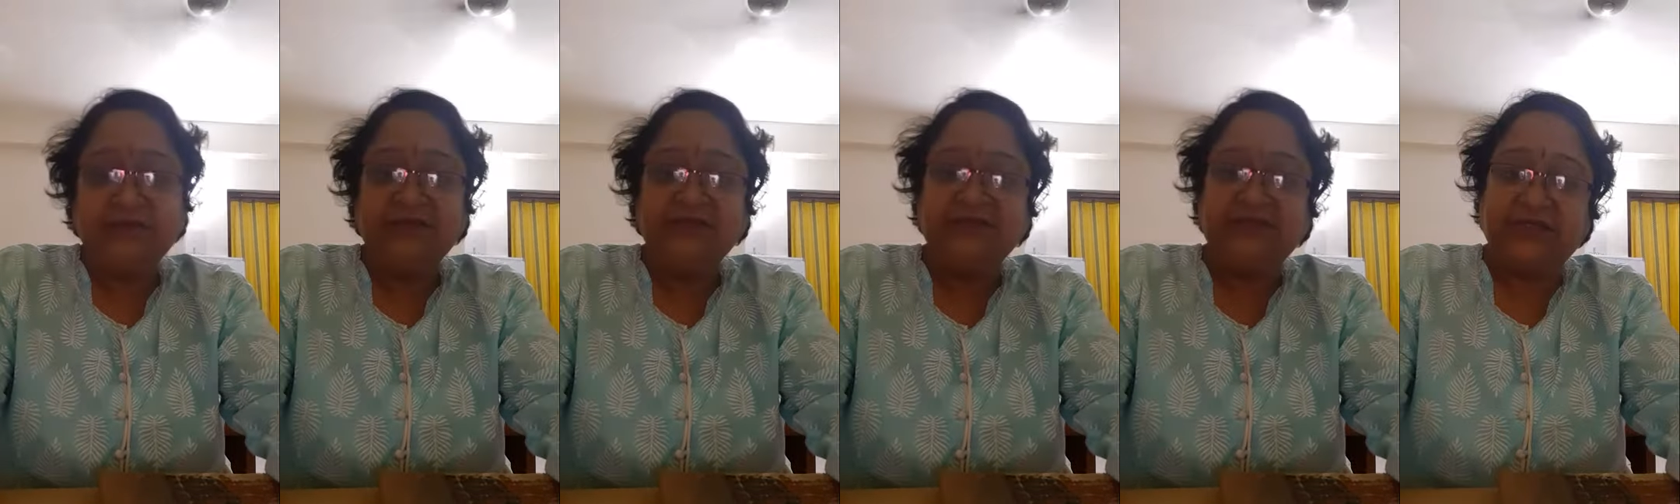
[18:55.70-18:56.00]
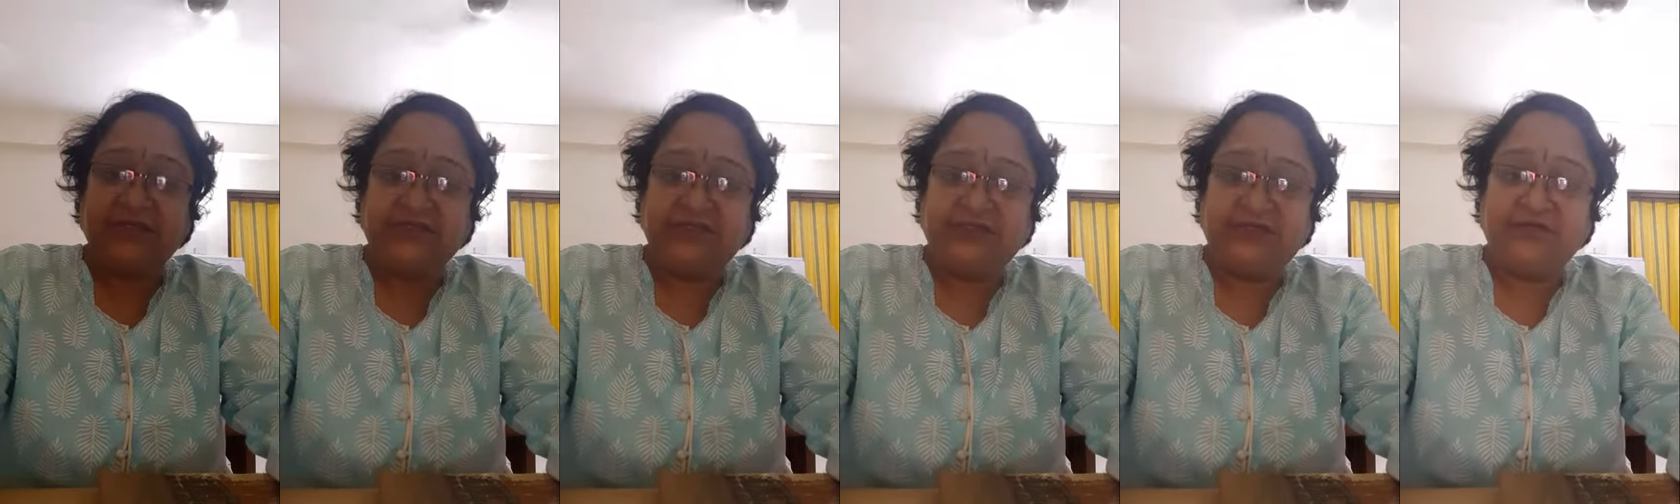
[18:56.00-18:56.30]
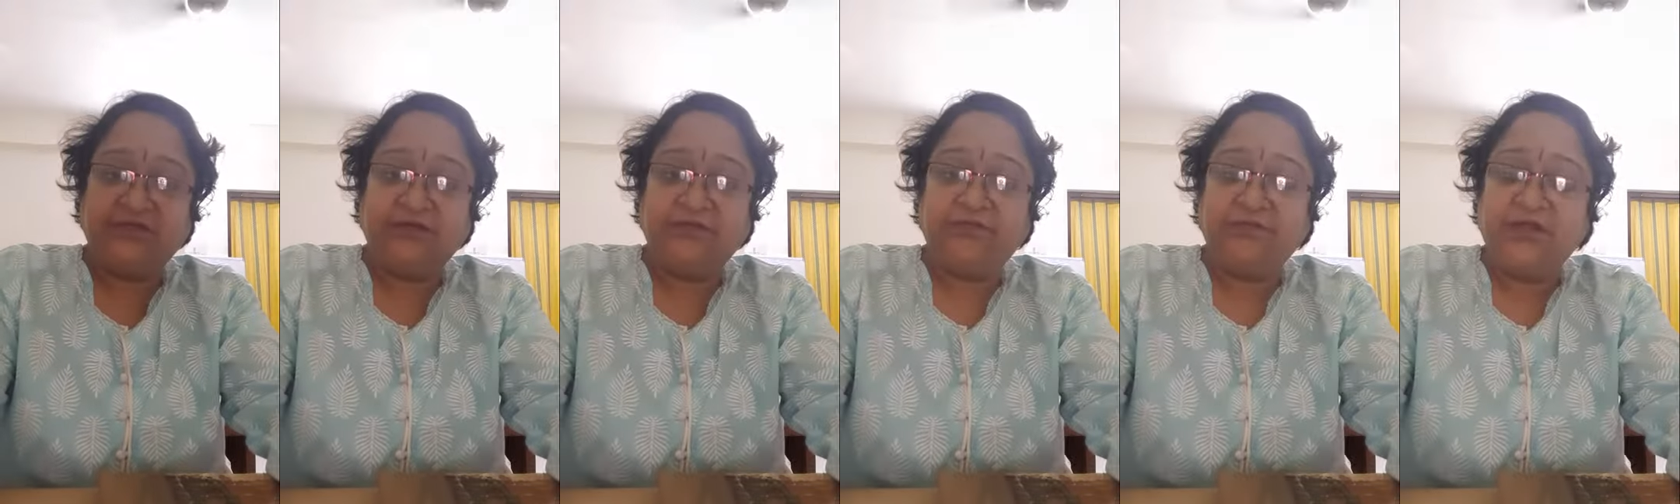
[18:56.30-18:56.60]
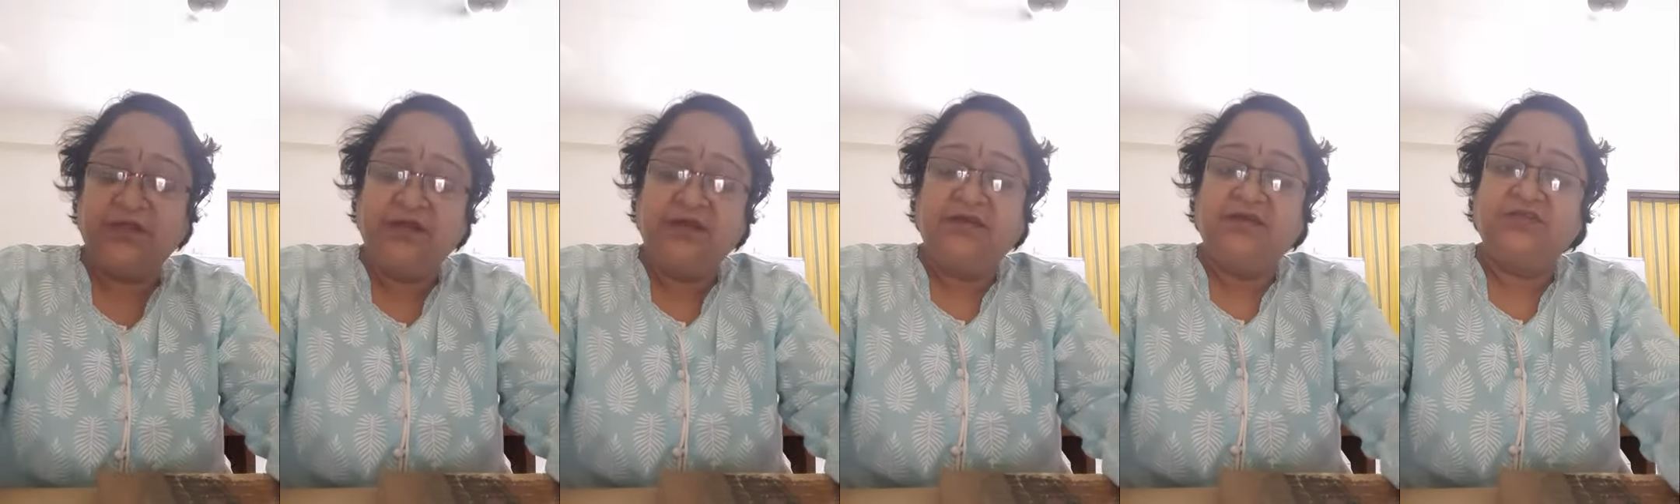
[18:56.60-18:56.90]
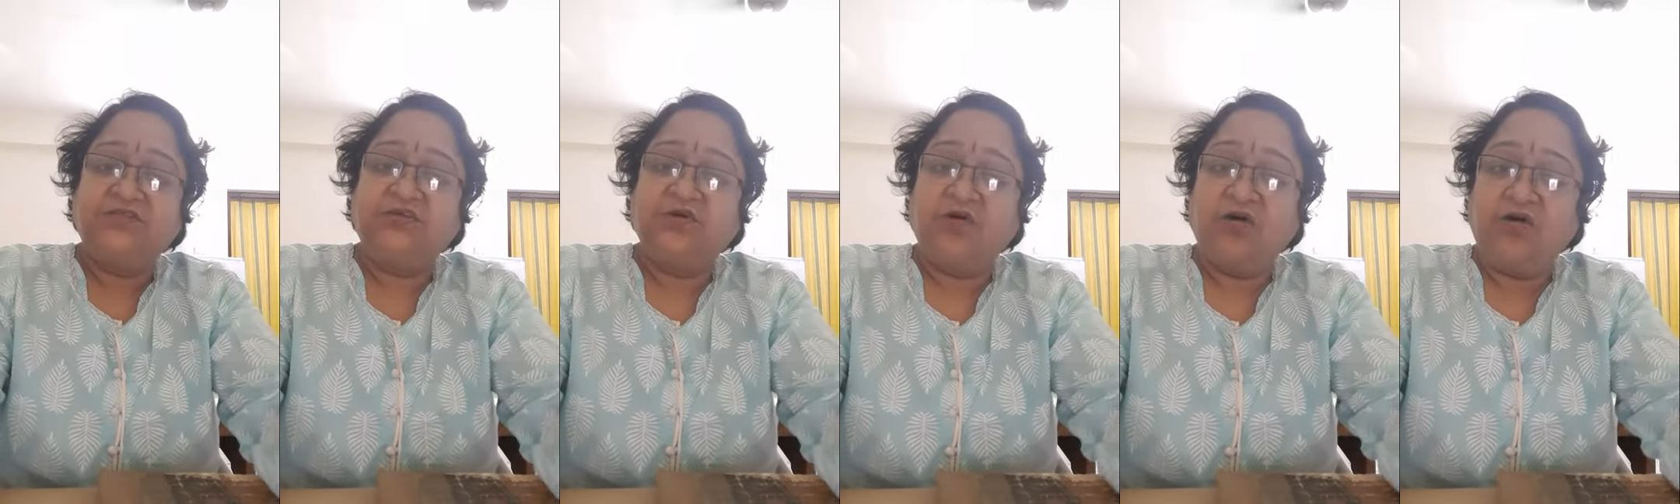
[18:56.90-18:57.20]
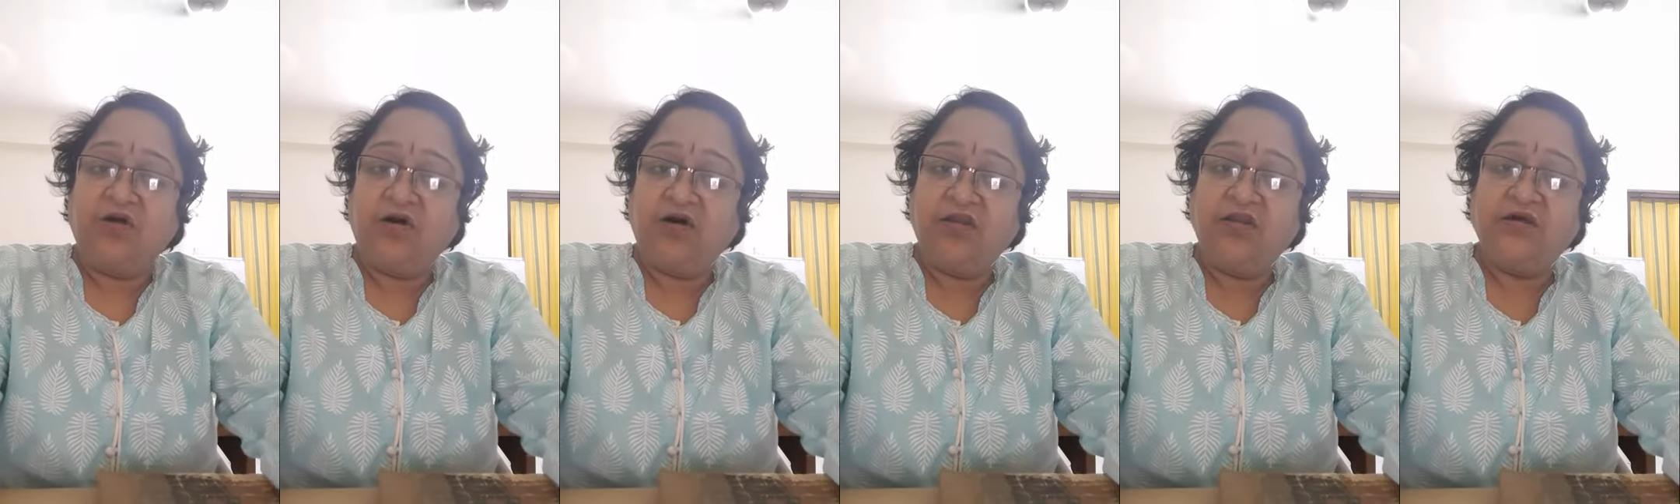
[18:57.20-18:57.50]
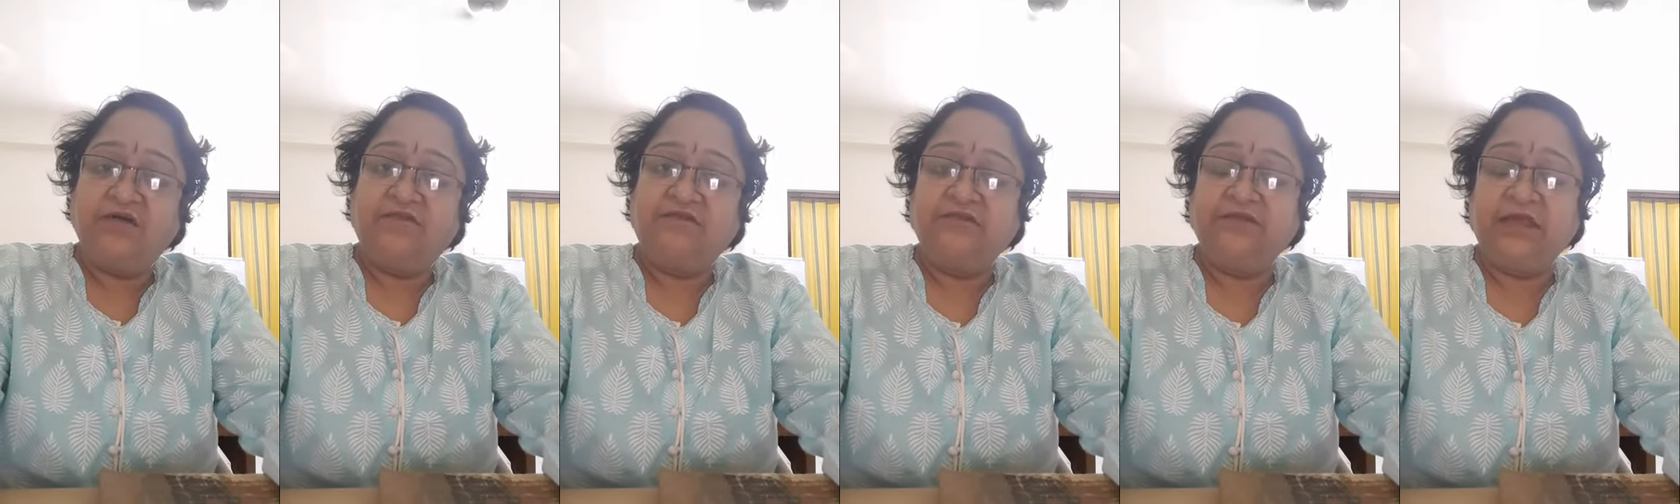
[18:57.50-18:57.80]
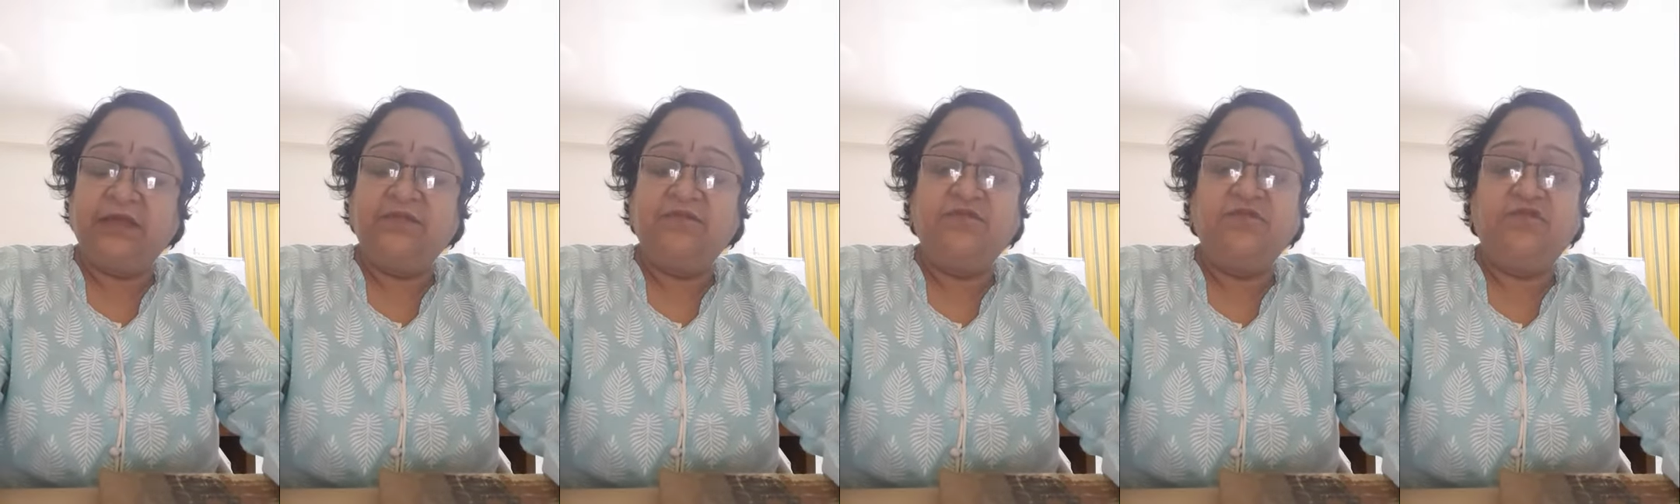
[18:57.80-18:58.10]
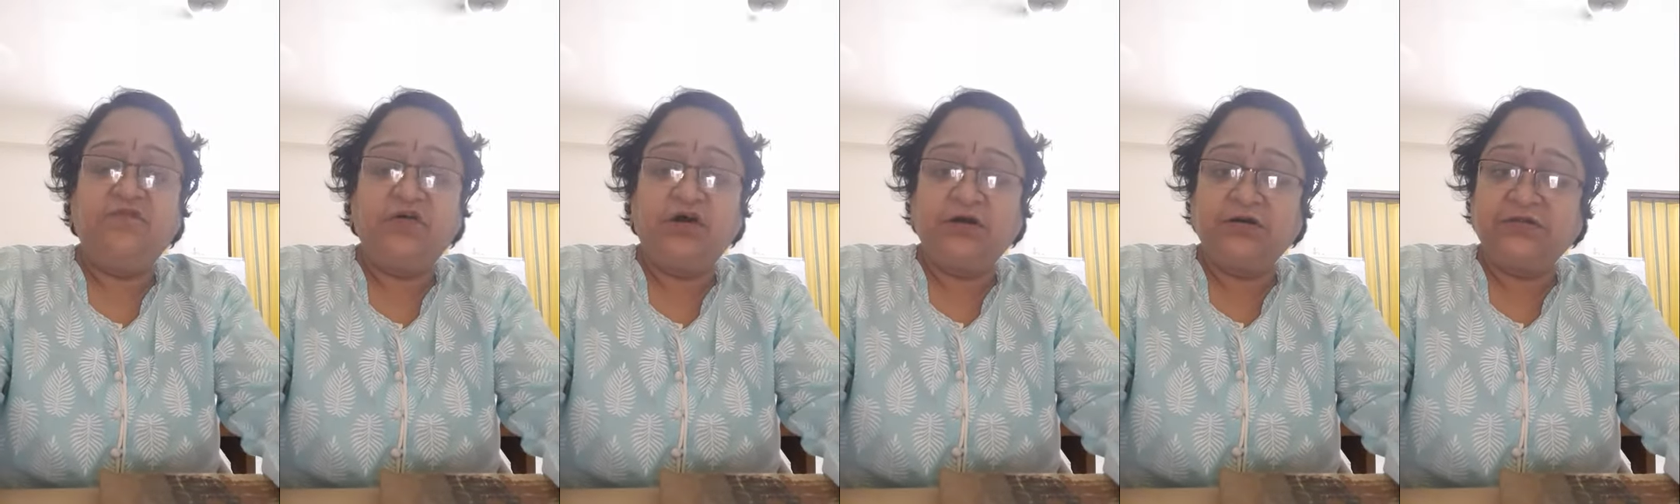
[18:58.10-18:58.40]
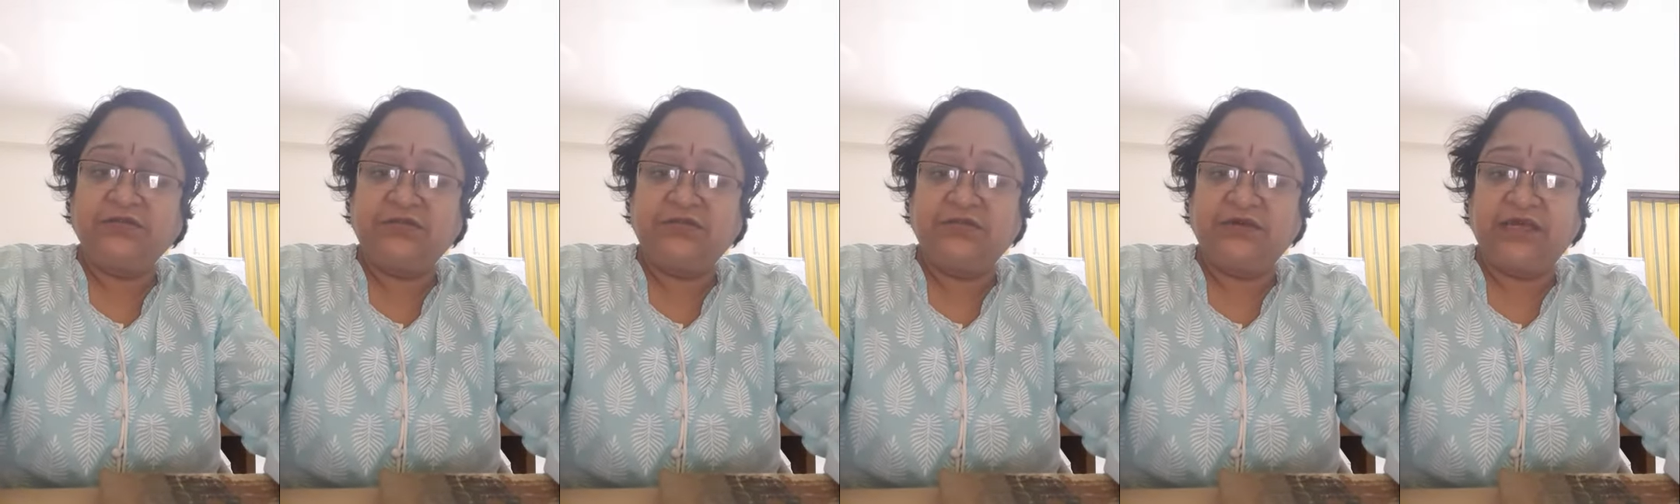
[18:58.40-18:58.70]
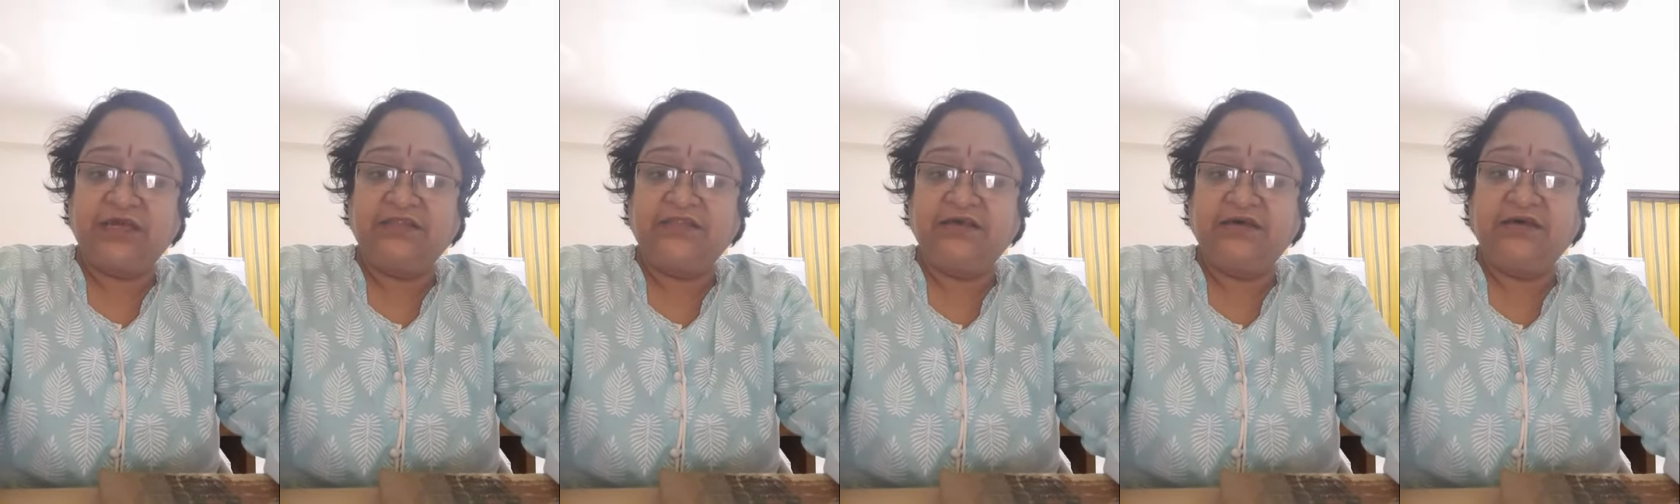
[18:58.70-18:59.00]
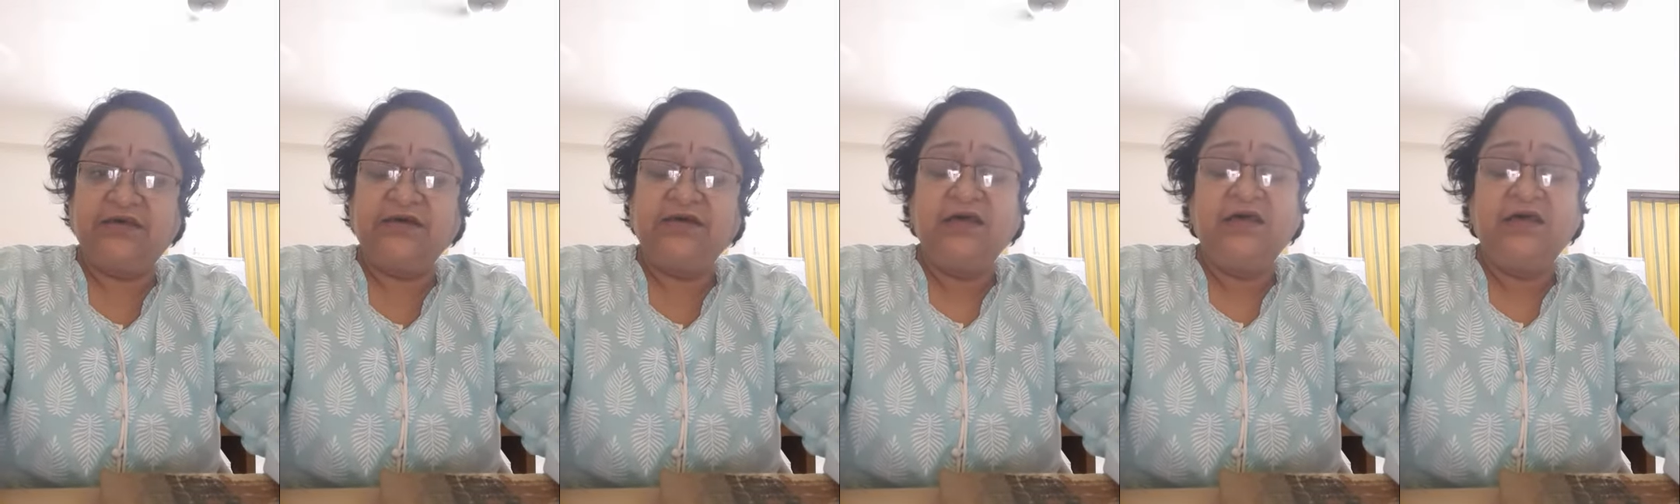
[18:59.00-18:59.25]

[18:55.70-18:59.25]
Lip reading: jet stream. So all of them work together